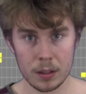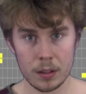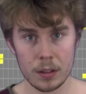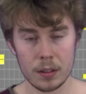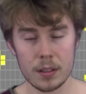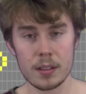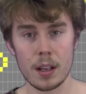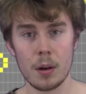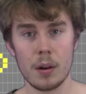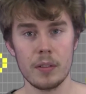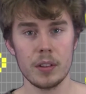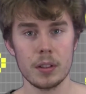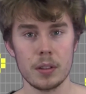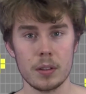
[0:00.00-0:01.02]
This,
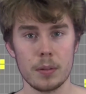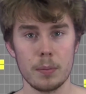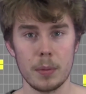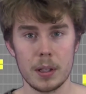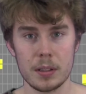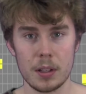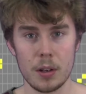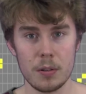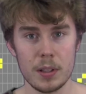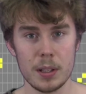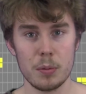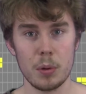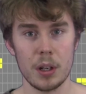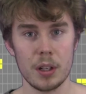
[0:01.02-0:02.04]
however, might only
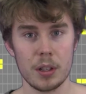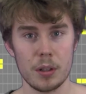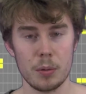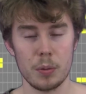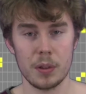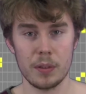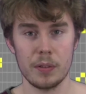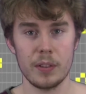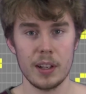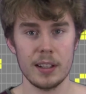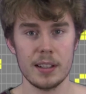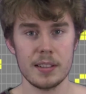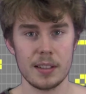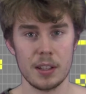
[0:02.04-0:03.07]
work with a fairly
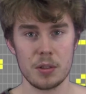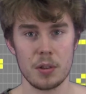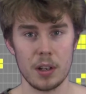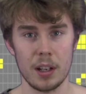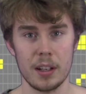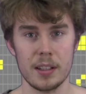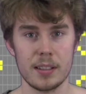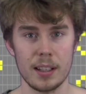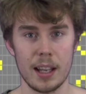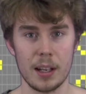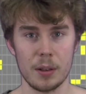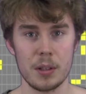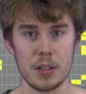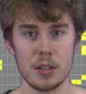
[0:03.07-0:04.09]
centralized
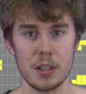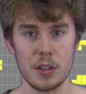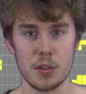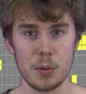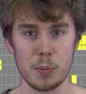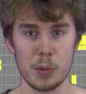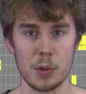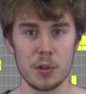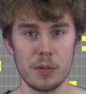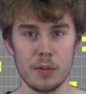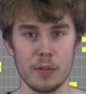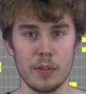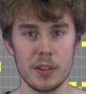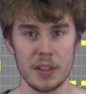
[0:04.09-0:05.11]
language distribution
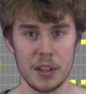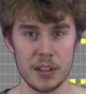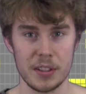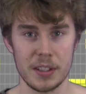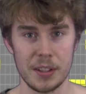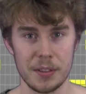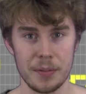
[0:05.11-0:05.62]
vicinity.